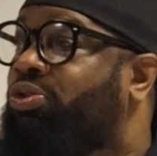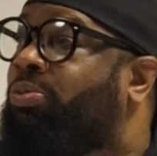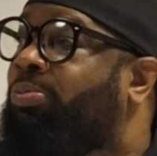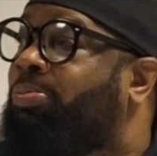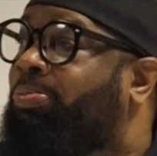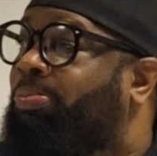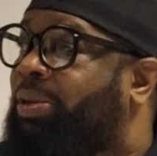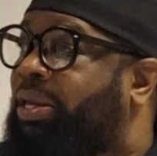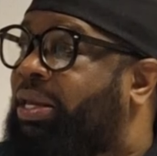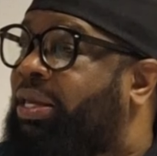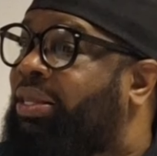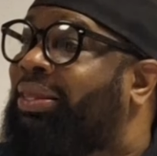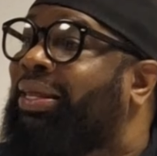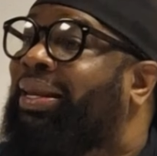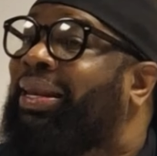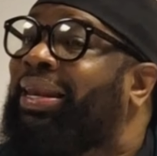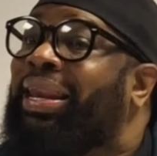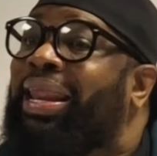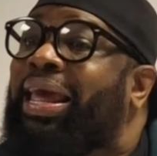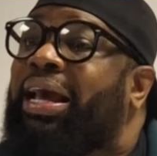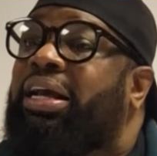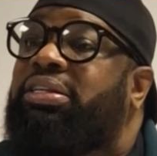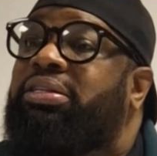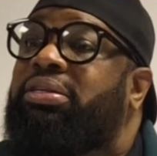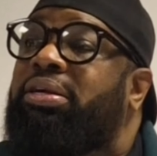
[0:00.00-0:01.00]
be the
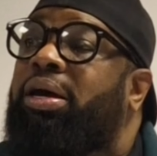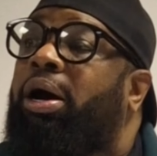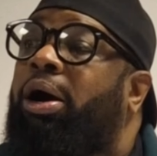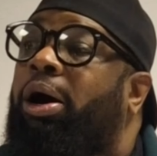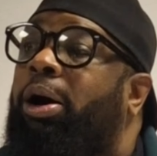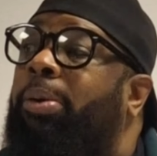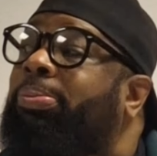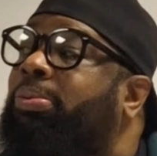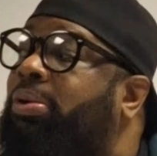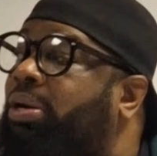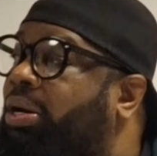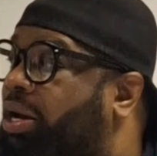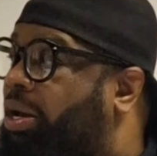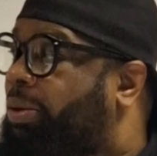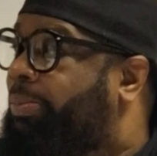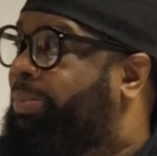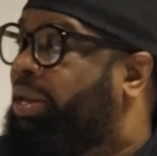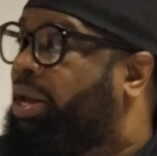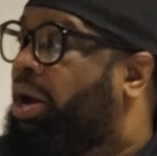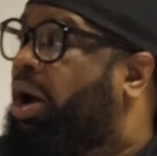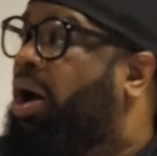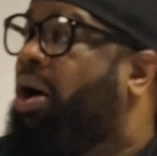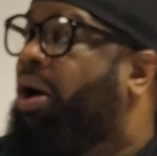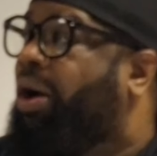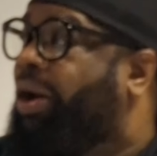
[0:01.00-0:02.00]
next
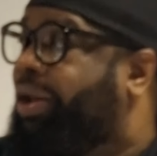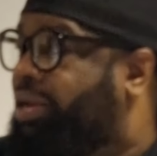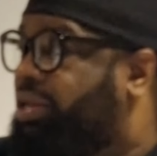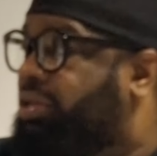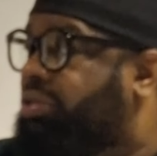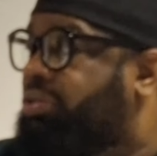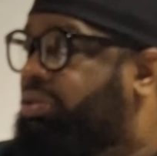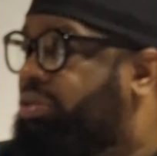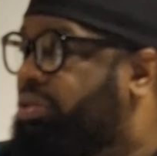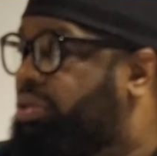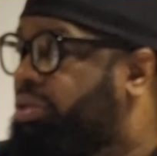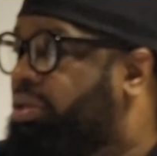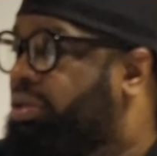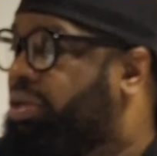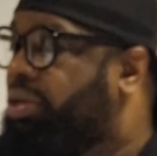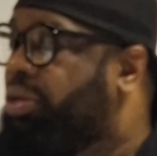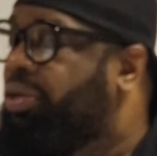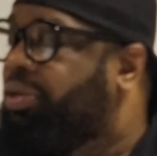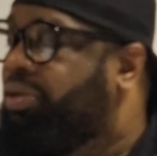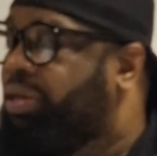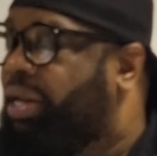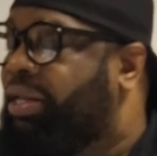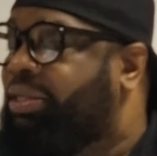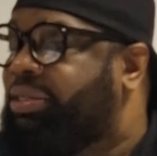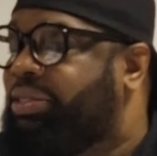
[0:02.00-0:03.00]
upcoming artist
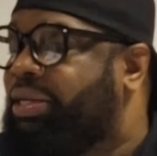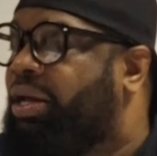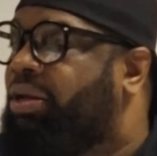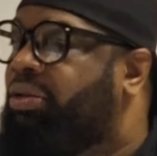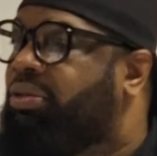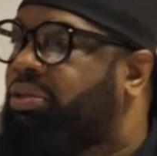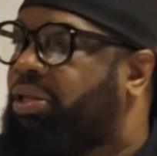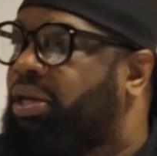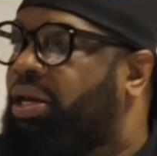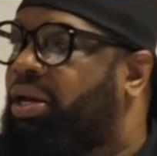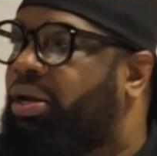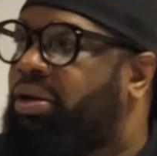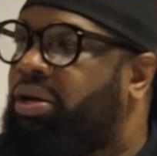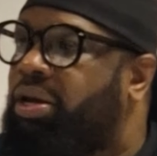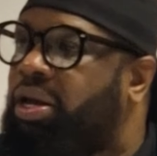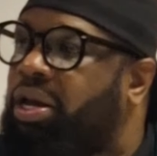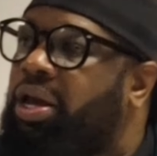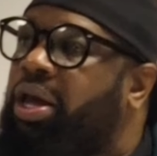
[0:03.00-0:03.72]
that's out there,